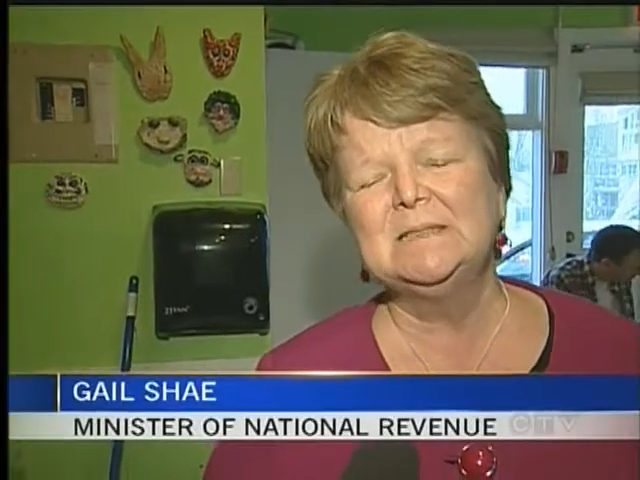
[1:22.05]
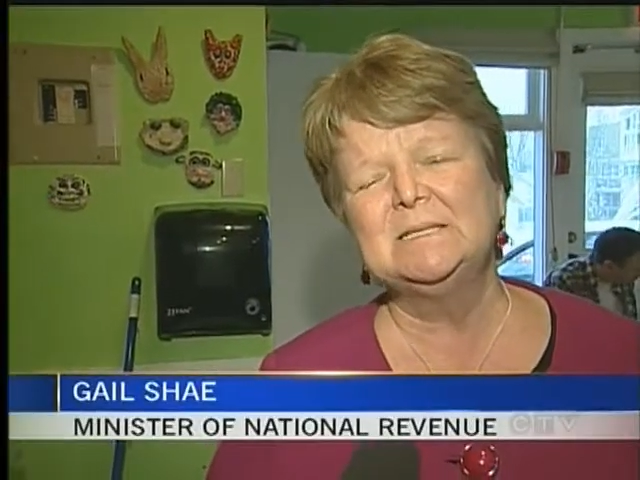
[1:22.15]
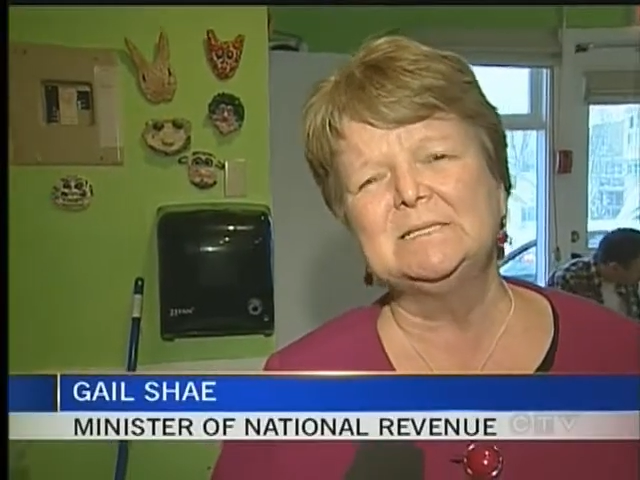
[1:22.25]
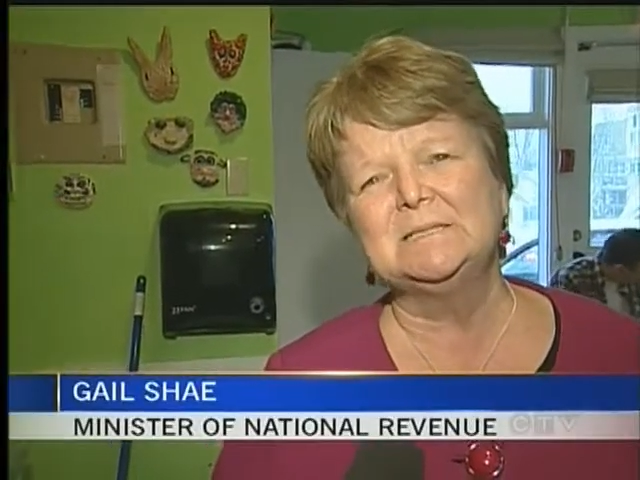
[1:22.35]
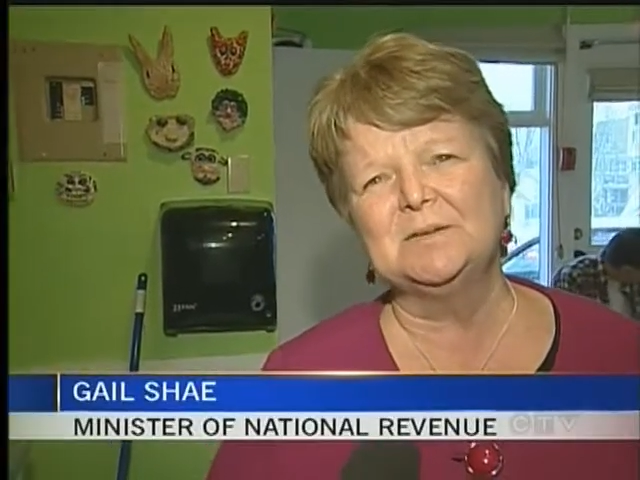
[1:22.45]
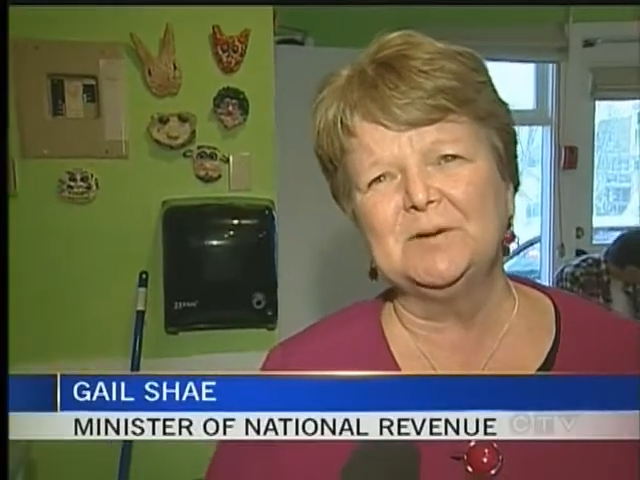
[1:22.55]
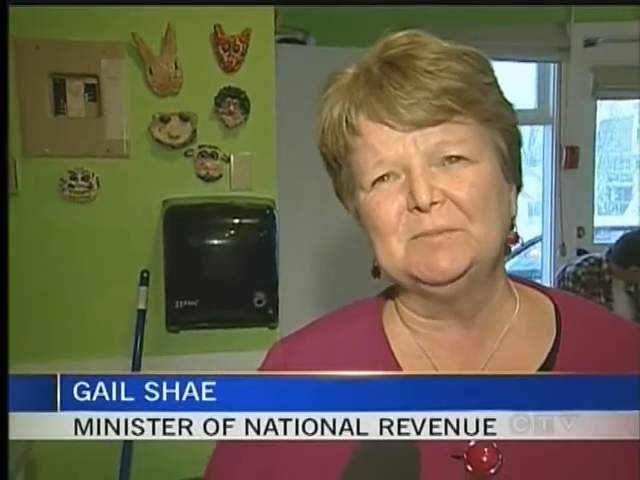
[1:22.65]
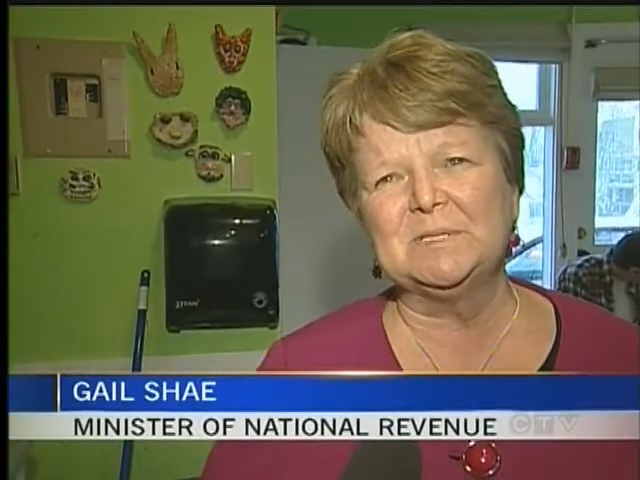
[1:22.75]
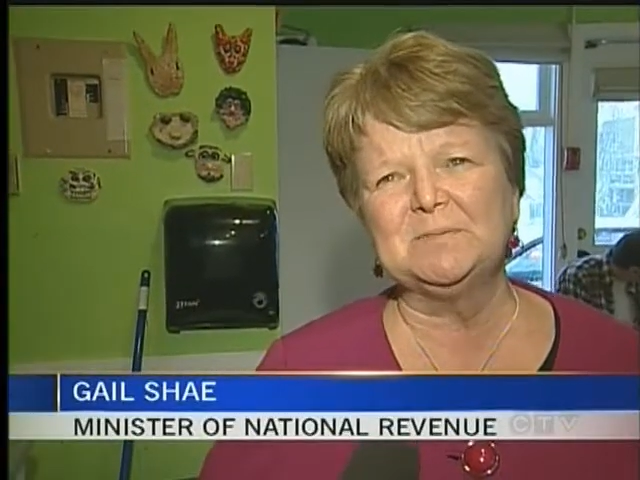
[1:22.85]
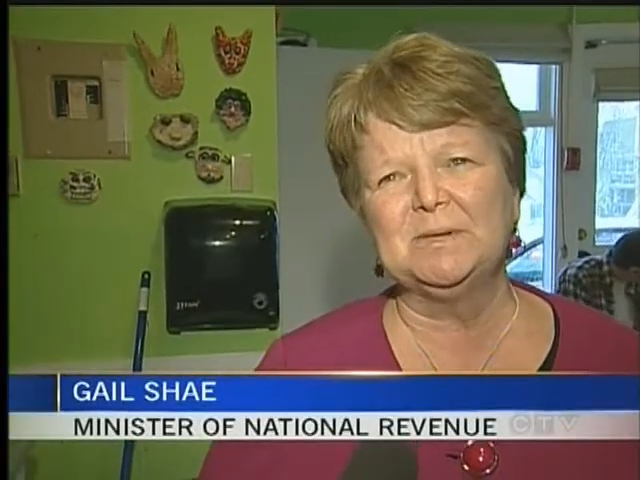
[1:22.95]
this is our
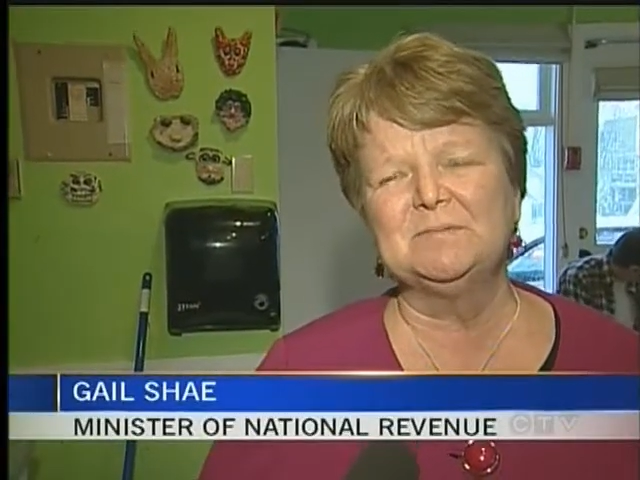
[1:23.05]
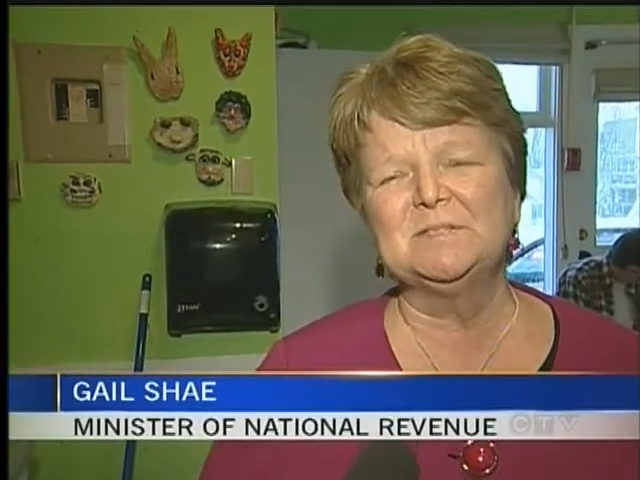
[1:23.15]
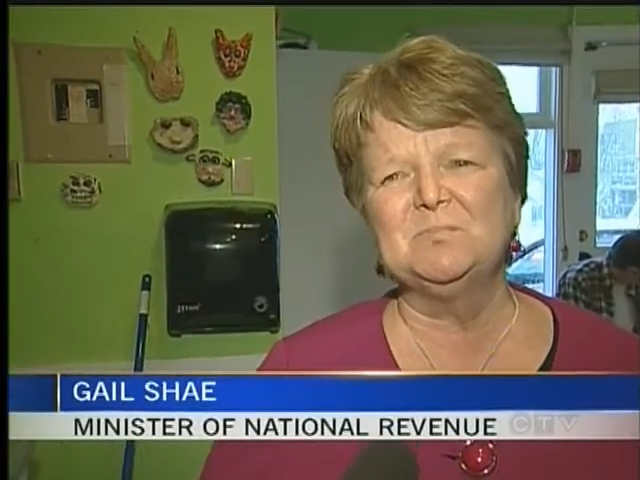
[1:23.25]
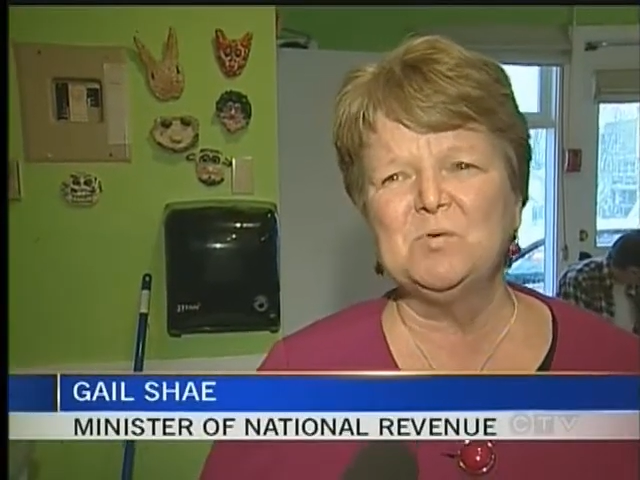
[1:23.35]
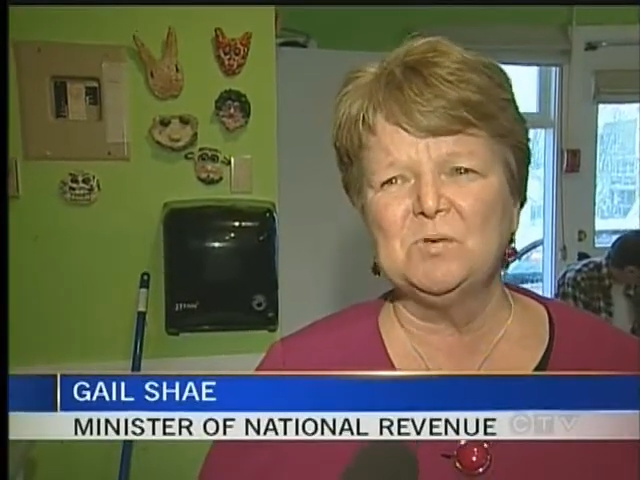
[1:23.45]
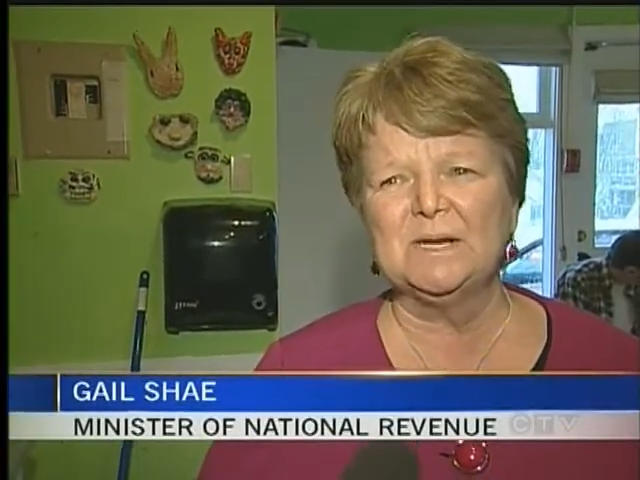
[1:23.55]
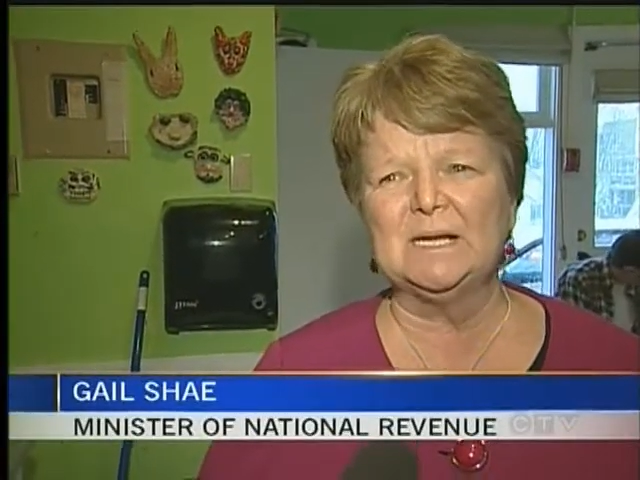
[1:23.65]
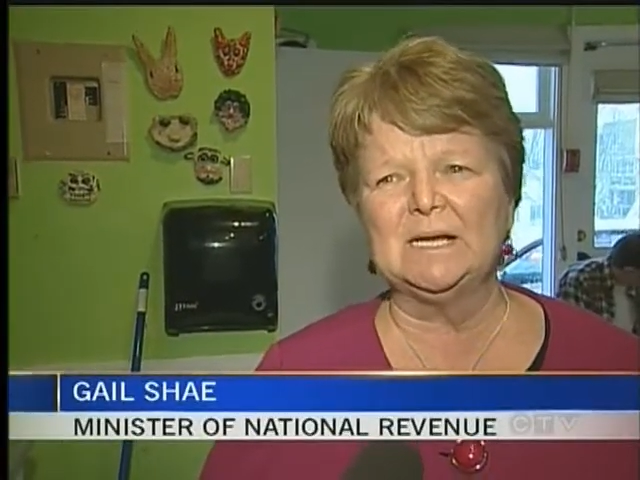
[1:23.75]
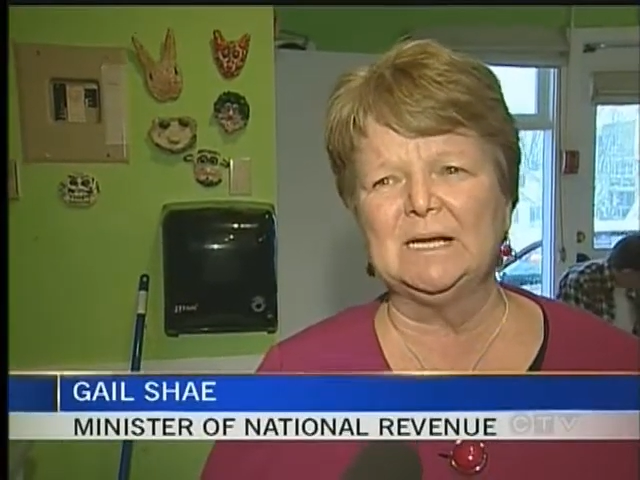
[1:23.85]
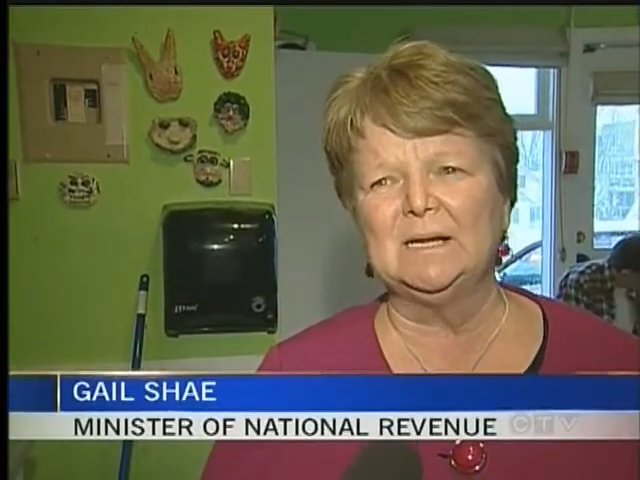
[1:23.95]
government's way of
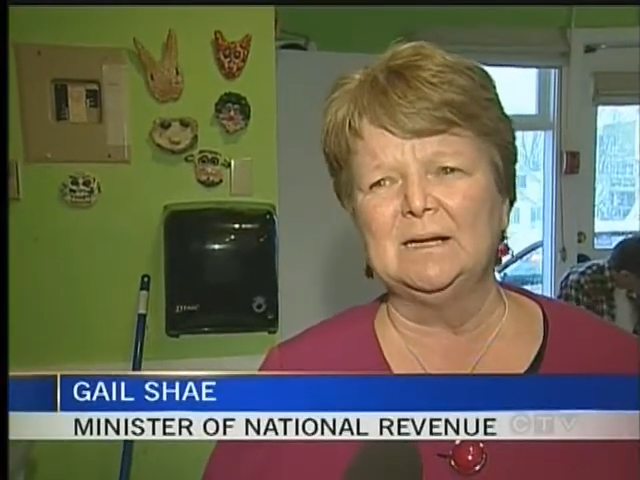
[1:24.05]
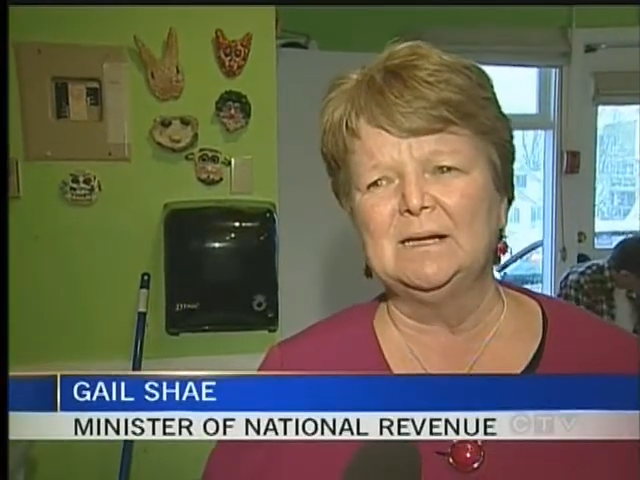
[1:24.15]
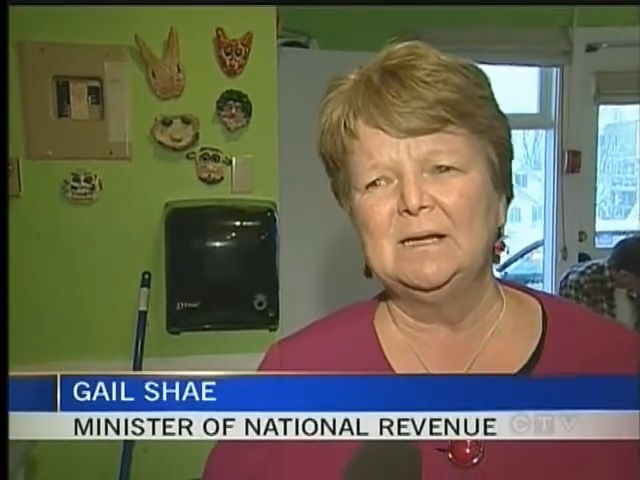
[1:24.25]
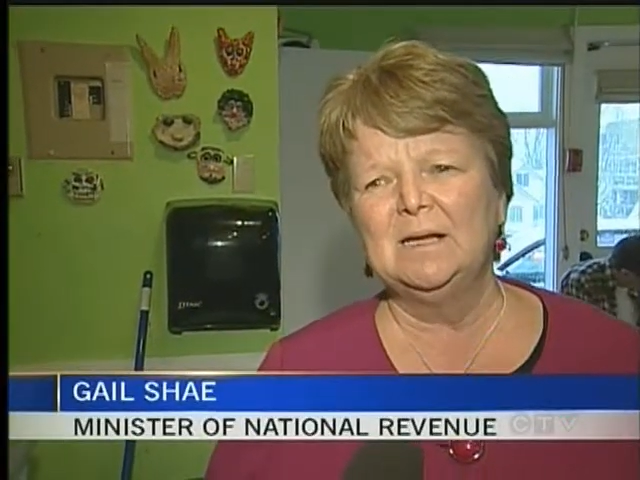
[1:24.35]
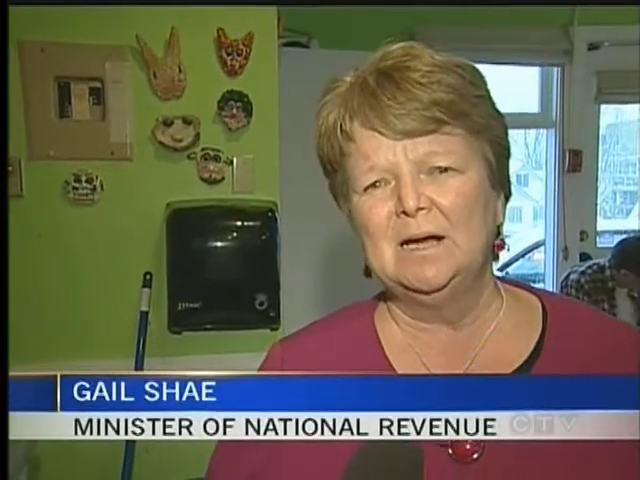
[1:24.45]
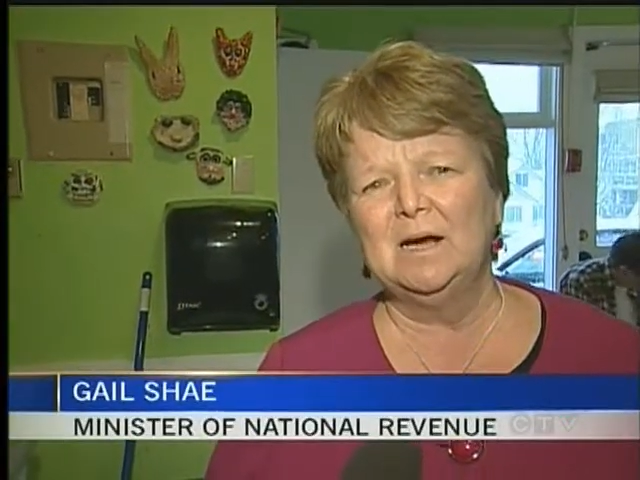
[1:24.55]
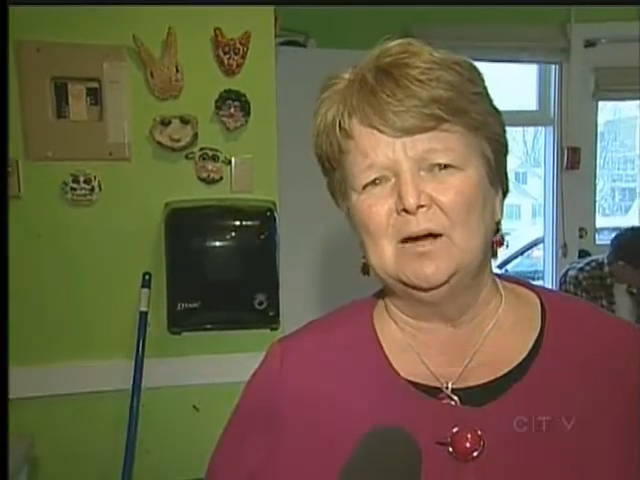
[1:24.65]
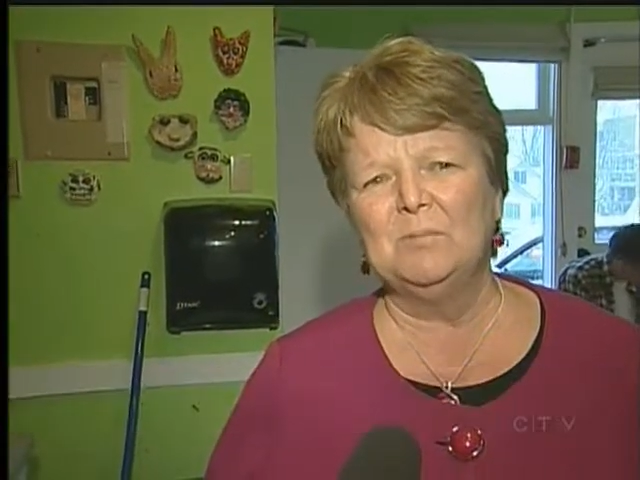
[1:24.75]
supporting uh, uh,